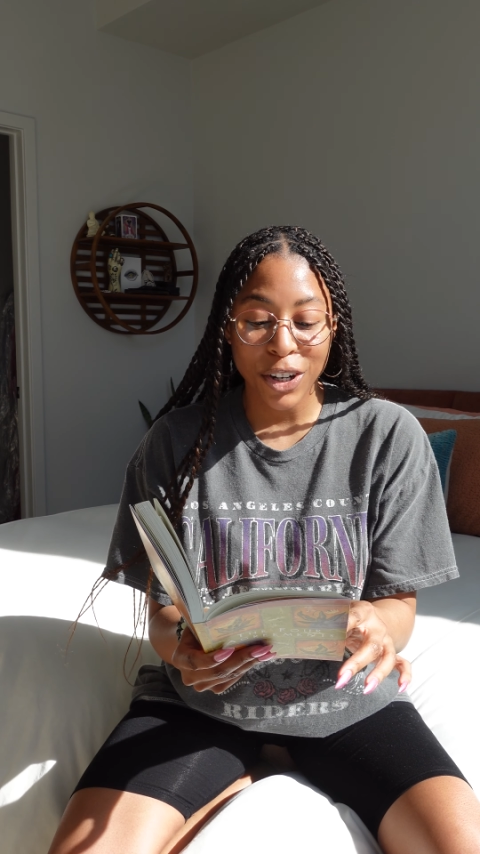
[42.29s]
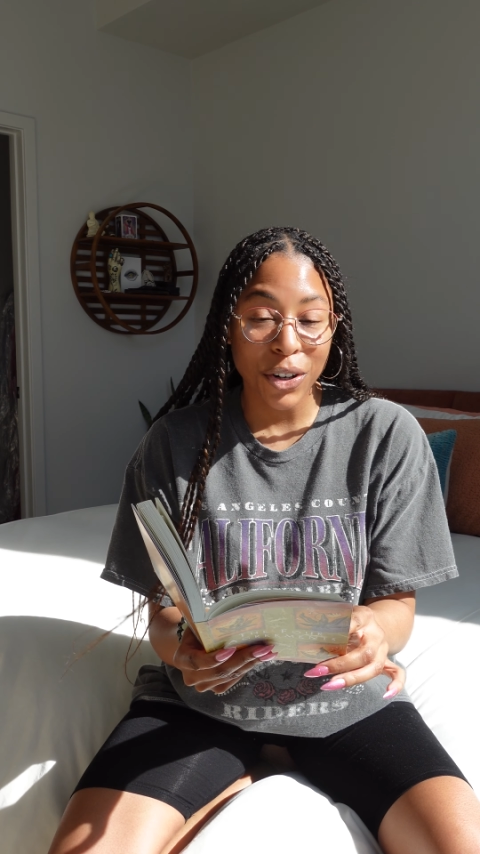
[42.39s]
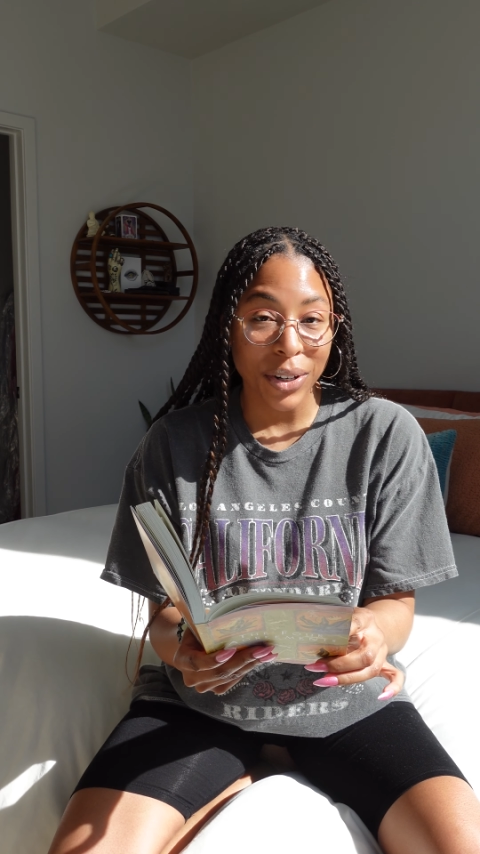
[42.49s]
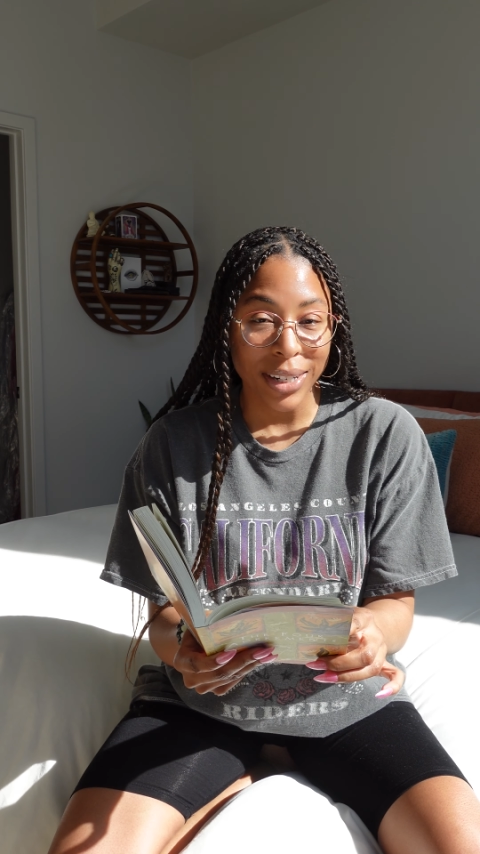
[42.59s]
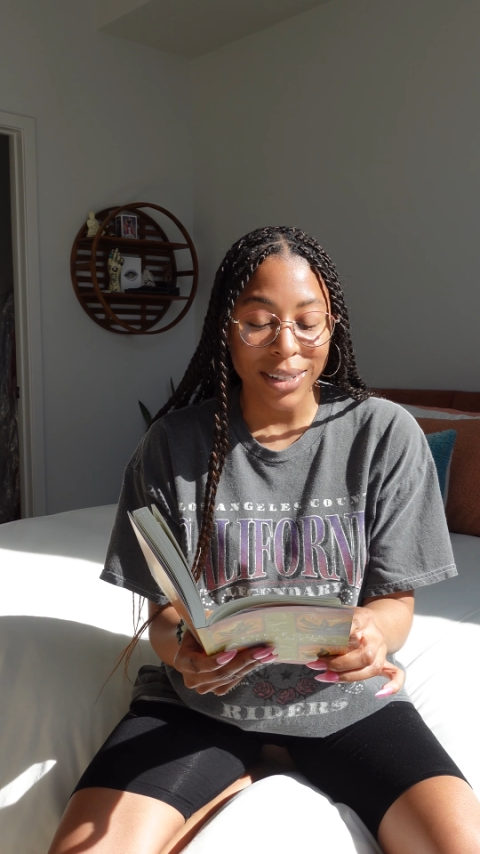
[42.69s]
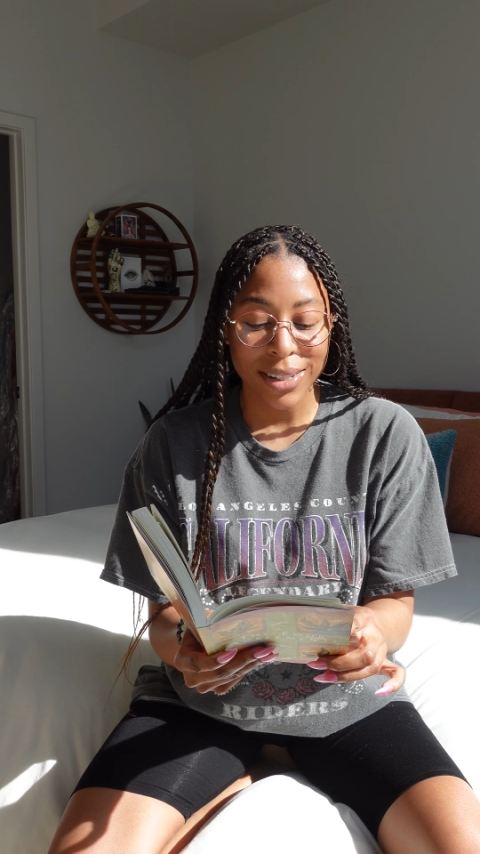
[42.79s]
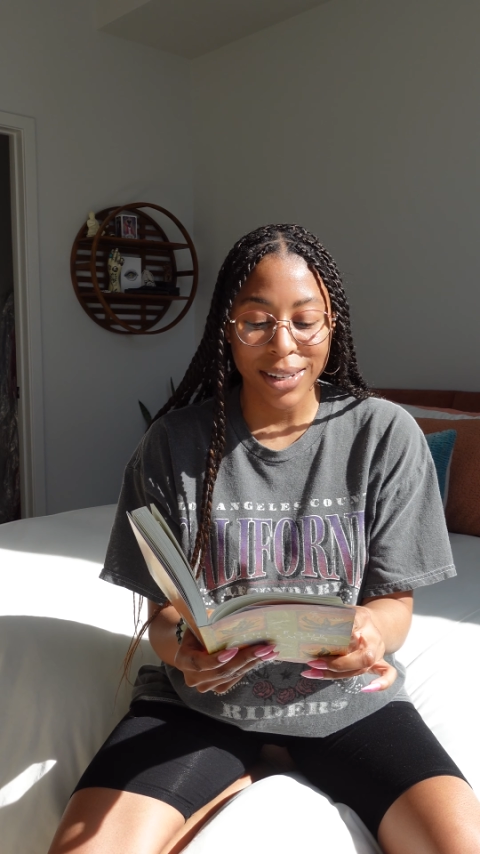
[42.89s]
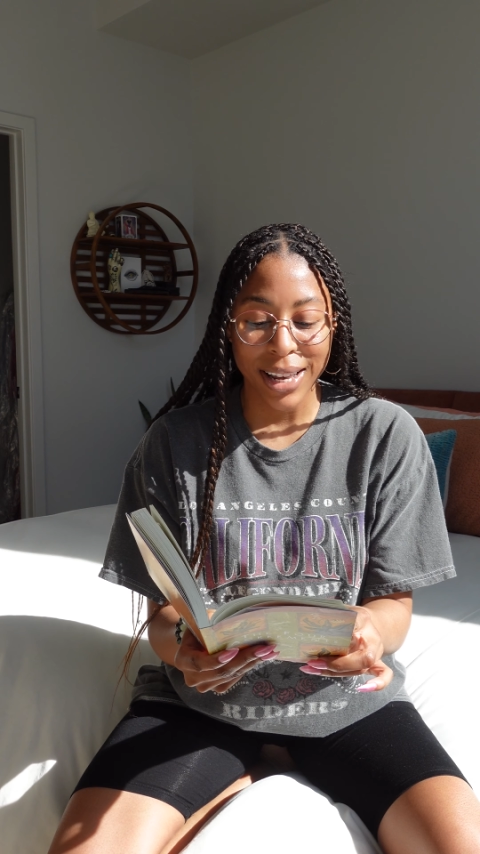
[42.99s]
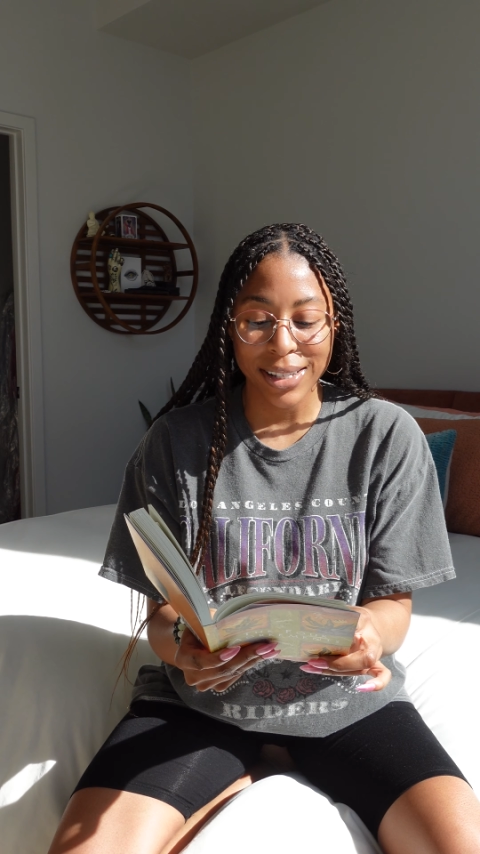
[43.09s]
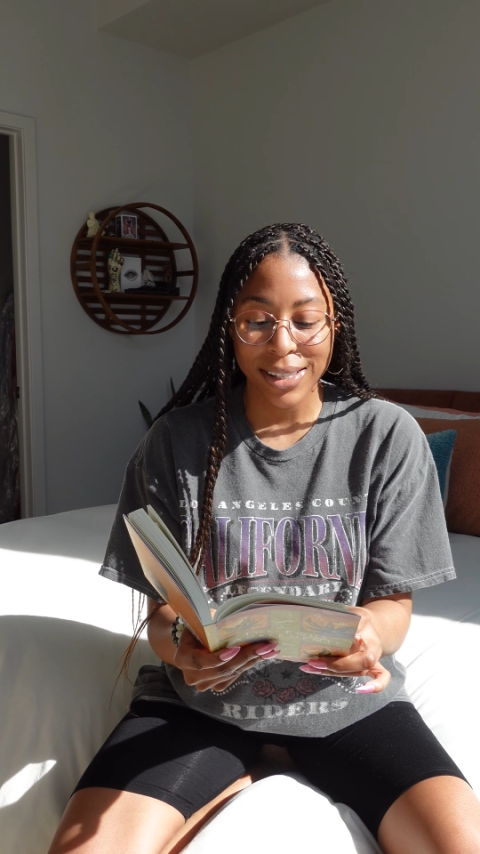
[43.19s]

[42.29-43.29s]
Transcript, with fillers: agrees and